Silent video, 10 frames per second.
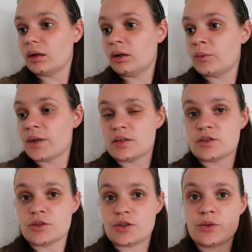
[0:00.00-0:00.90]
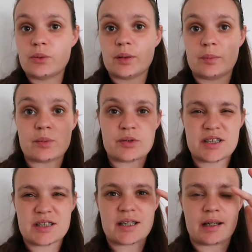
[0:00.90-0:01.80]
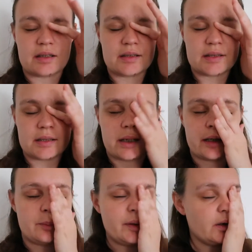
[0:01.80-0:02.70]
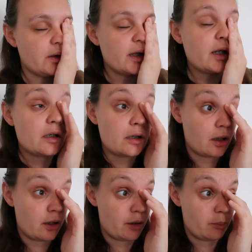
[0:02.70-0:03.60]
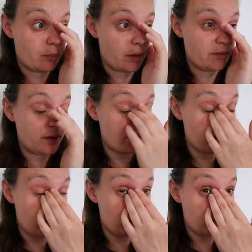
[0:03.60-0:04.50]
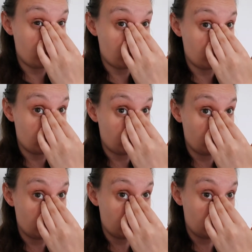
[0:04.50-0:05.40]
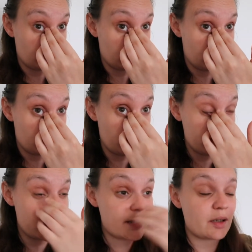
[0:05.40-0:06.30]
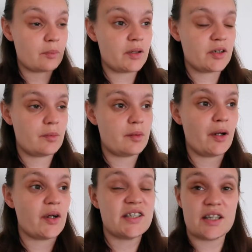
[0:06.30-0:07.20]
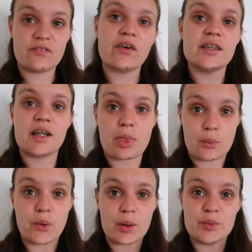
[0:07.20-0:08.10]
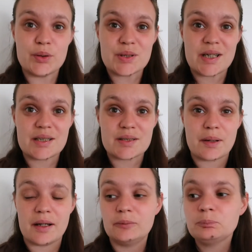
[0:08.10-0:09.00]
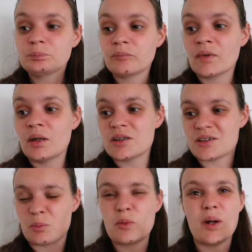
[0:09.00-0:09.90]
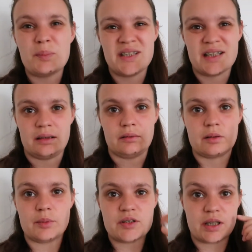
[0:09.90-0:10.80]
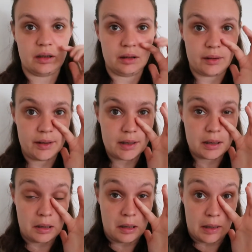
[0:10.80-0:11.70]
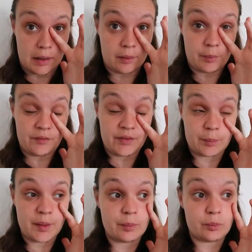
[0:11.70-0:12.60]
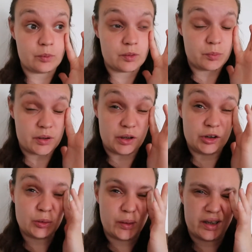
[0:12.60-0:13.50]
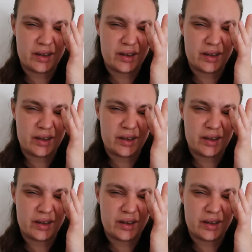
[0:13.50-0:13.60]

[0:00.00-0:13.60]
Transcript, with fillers: I'll then do the talking bit, which takes a little bit longer. Um, I think the whole what that takes up my time the most is finding the right music as well because I'm quite particular on the music I like that I think people would enjoy.